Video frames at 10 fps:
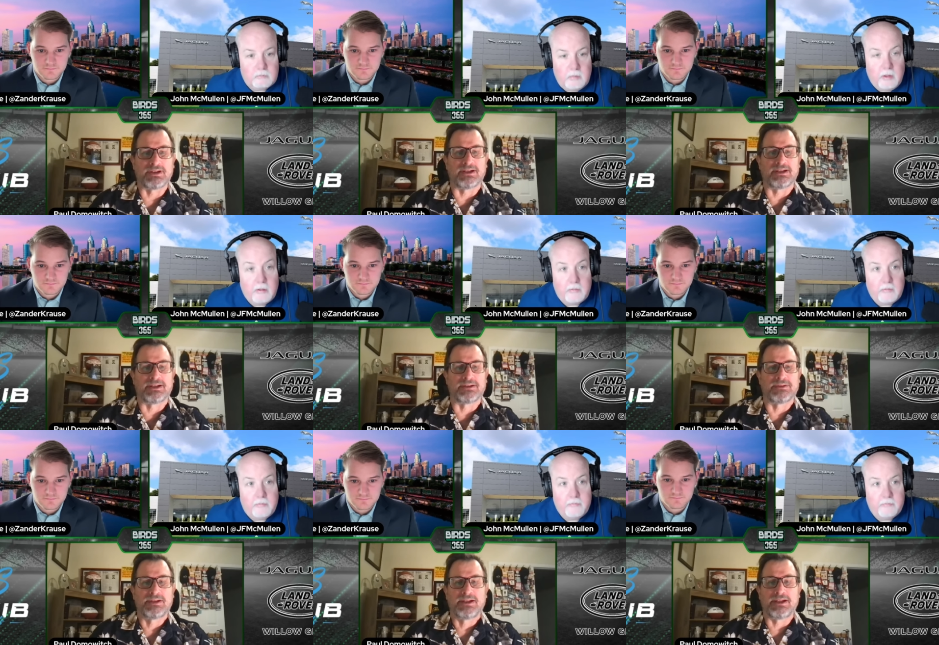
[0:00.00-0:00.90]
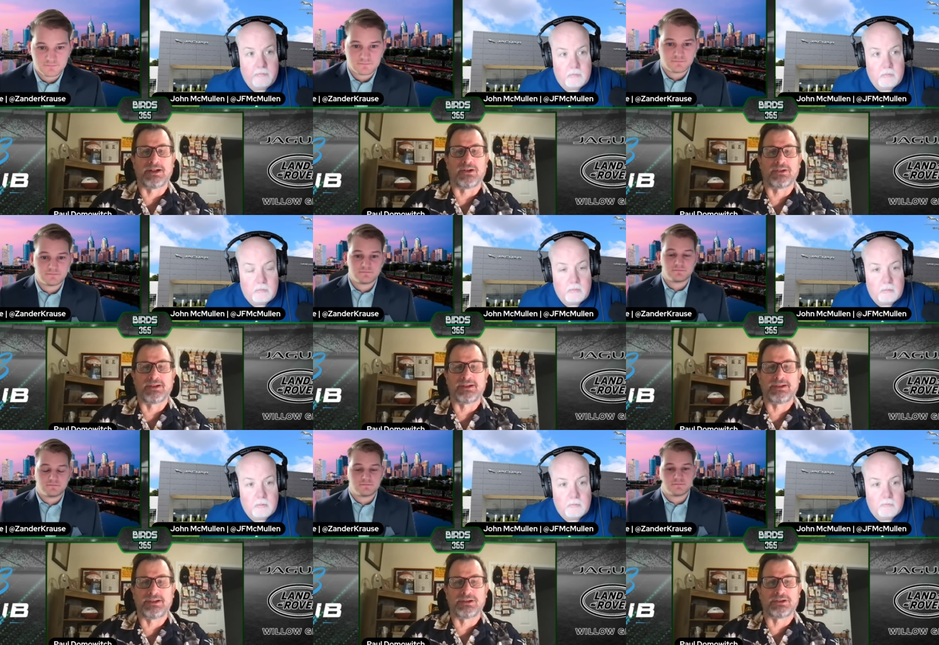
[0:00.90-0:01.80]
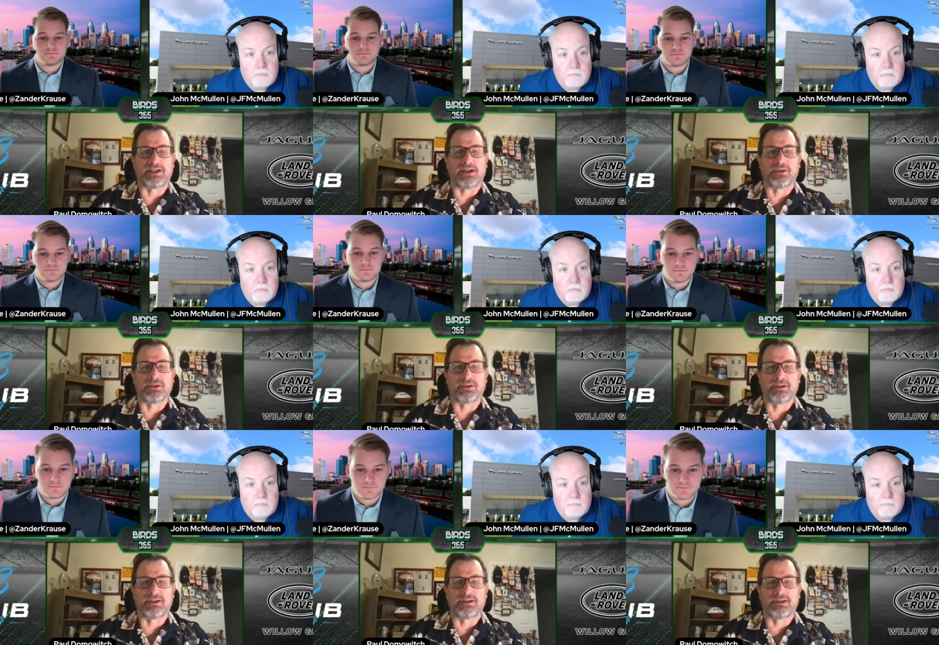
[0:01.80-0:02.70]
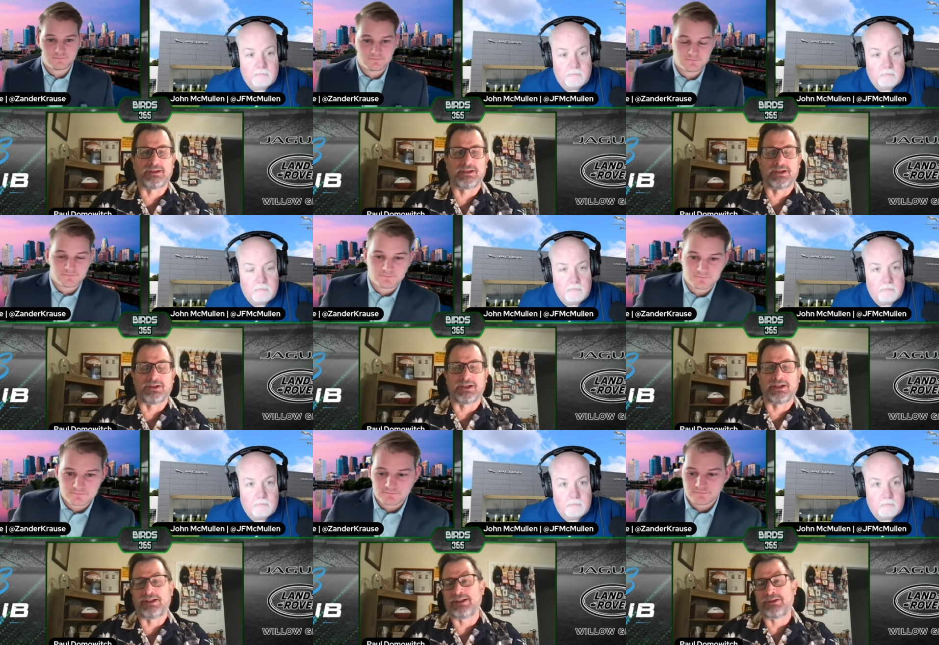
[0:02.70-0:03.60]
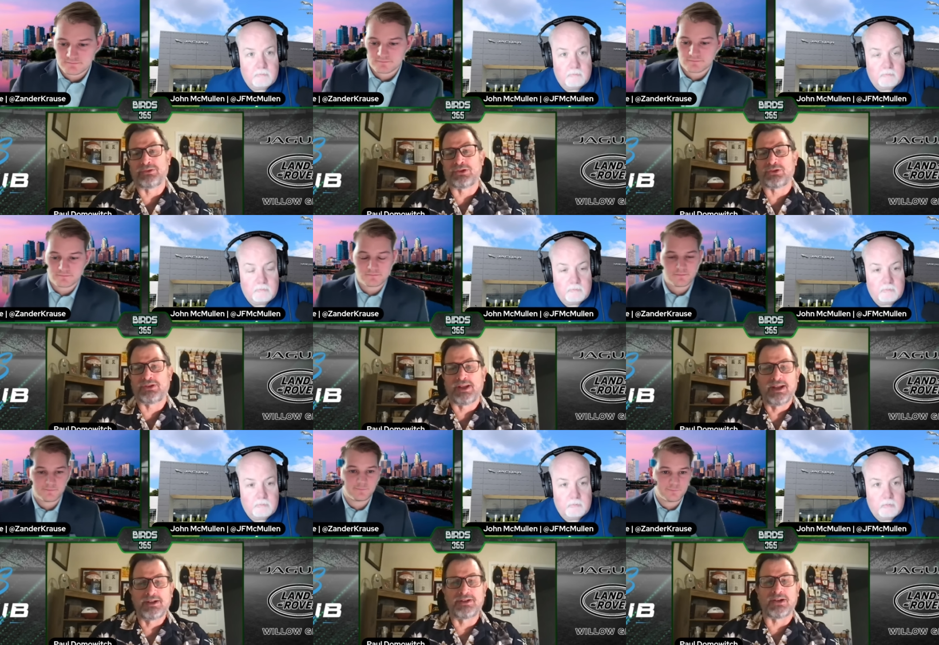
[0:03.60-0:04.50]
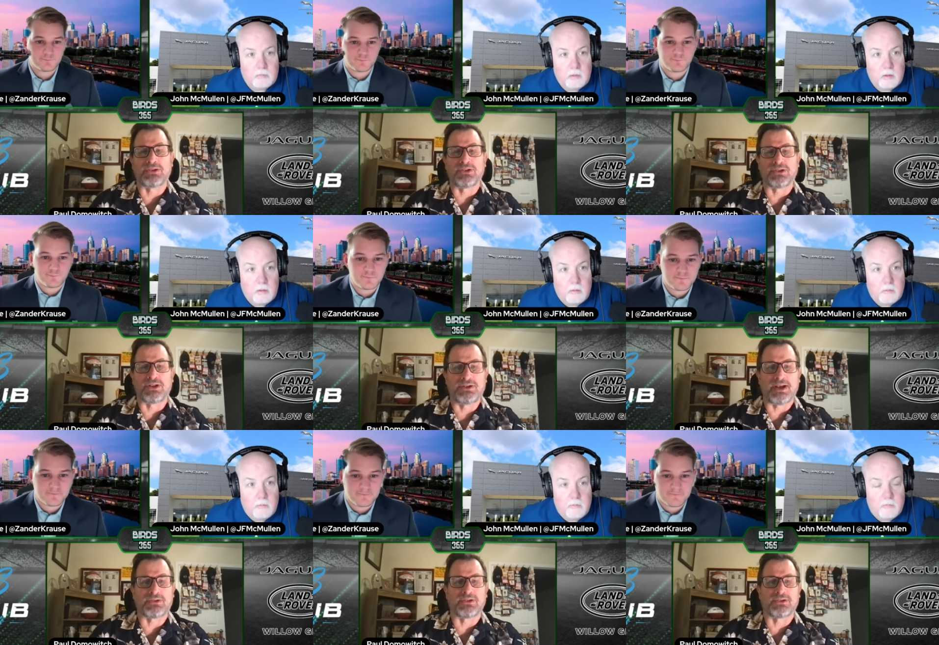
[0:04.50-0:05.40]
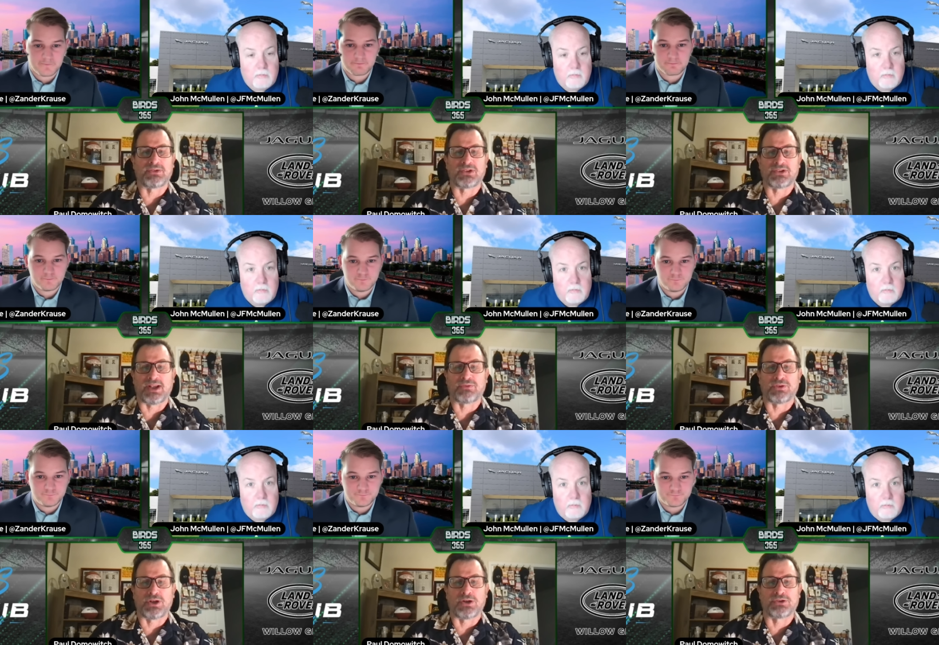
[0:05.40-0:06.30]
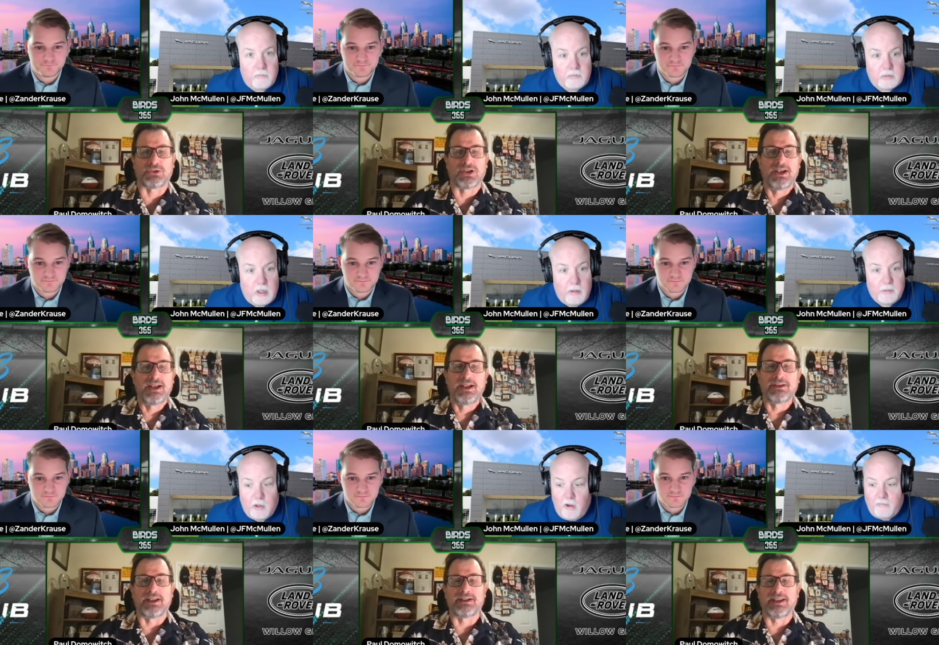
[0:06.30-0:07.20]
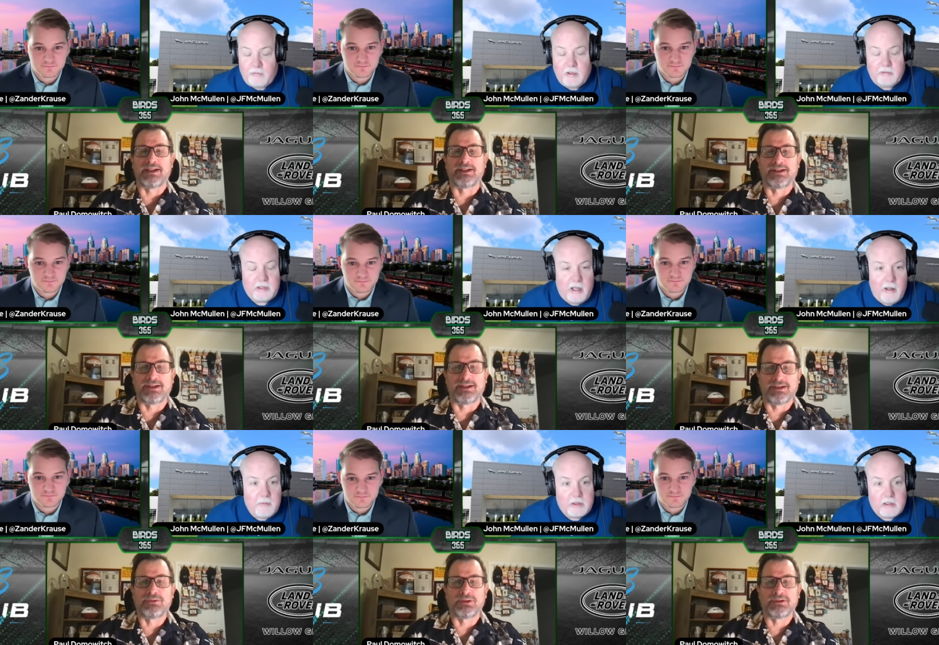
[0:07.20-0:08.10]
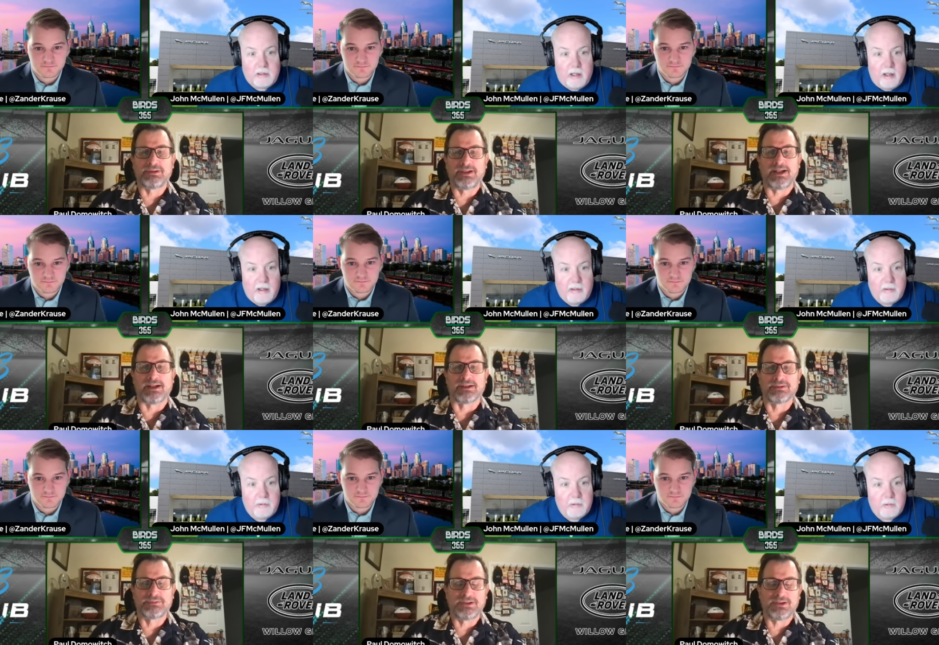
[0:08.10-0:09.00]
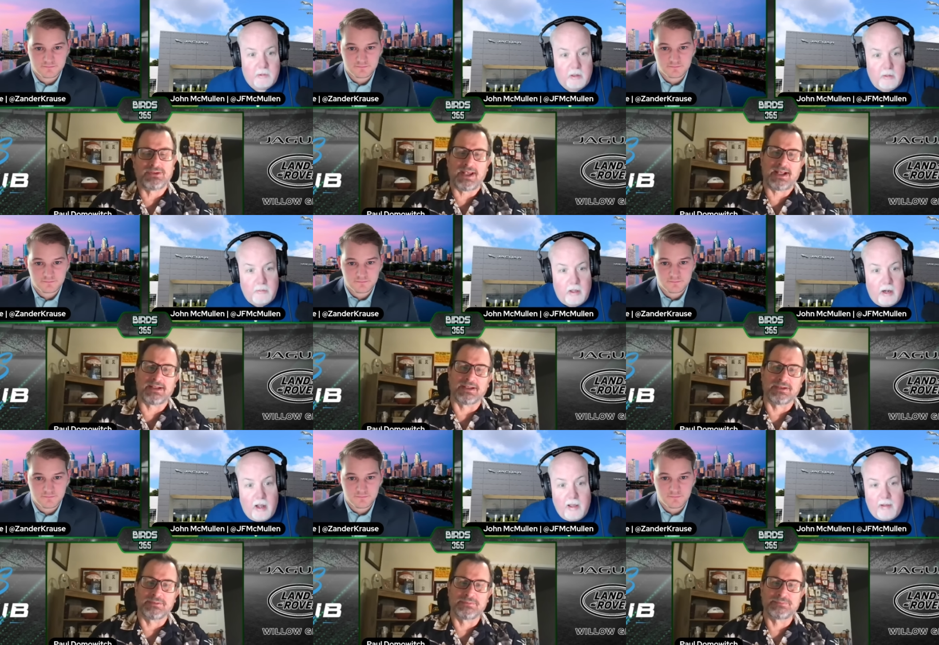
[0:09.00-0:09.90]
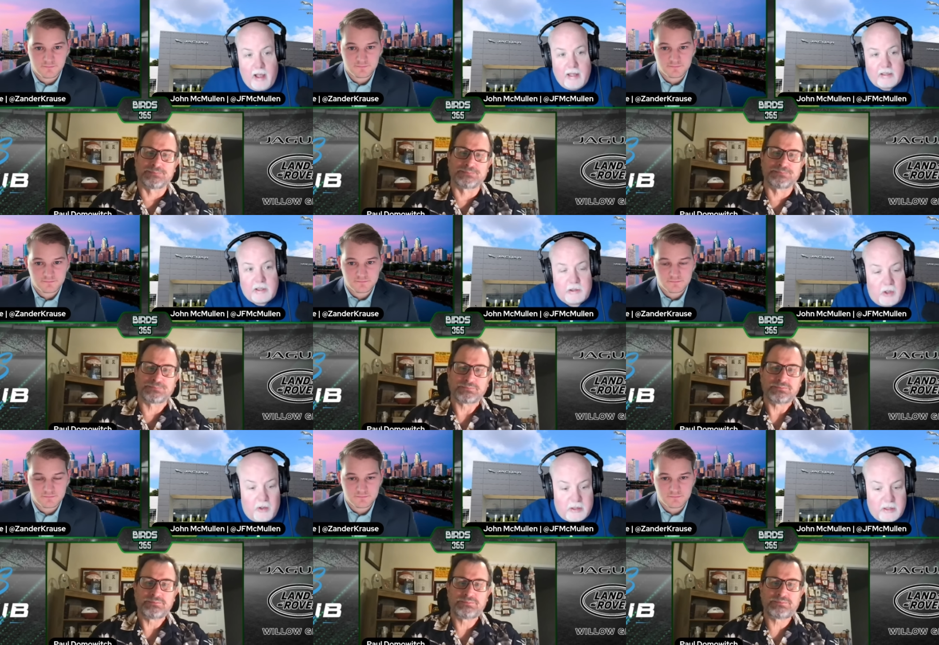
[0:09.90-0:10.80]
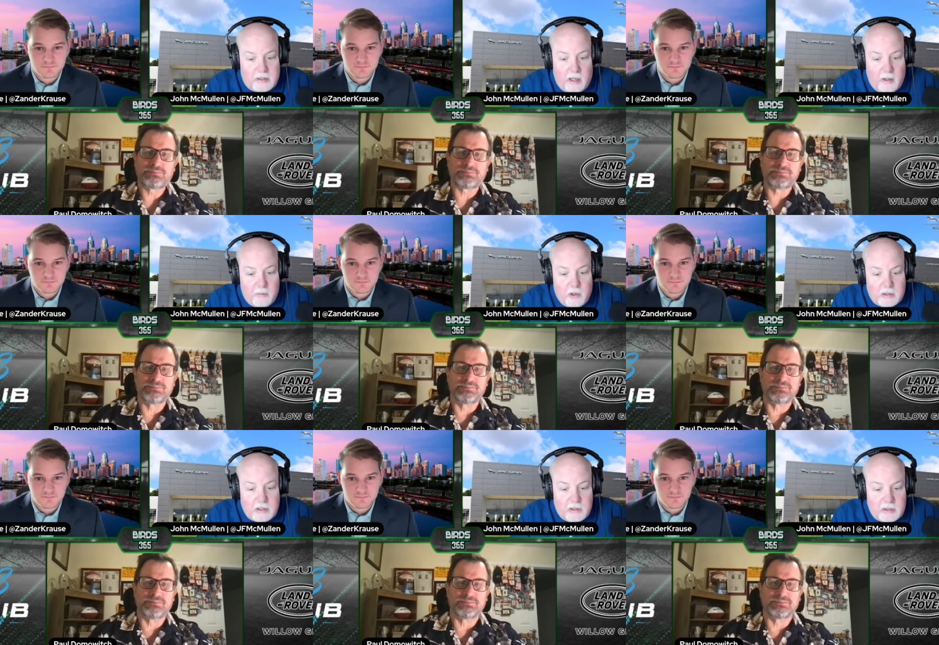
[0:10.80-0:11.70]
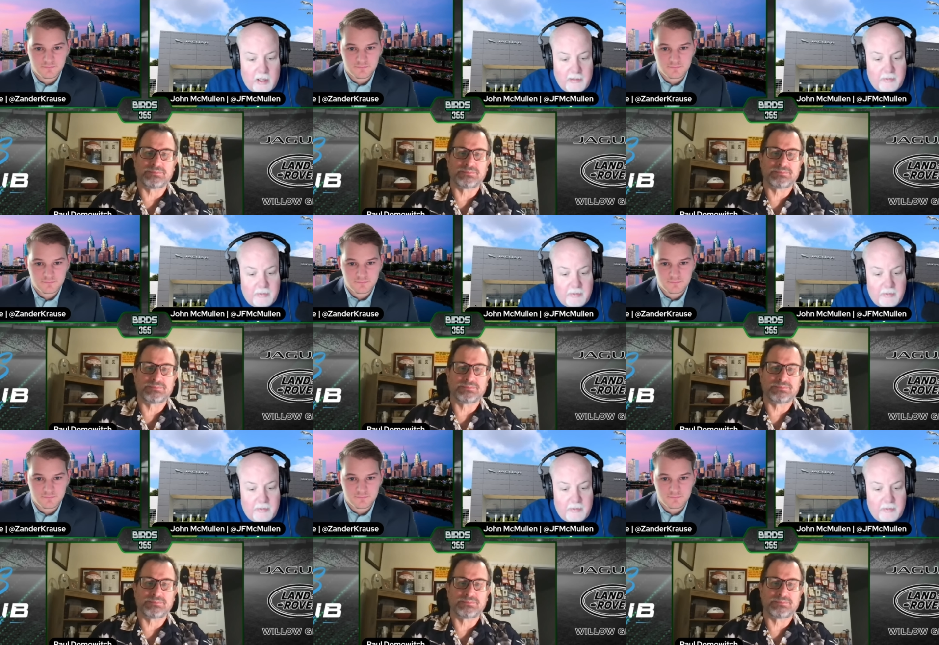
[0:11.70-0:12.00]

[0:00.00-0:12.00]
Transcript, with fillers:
Speaker 1: Uh, yeah. You know, you look down the, you know, you can, there's just dozens and dozens of successful
Speaker 2: coaches. Tom Coughlin. Tom was a guy yeah, who exactly. and I, I actually talked to Tom once because I,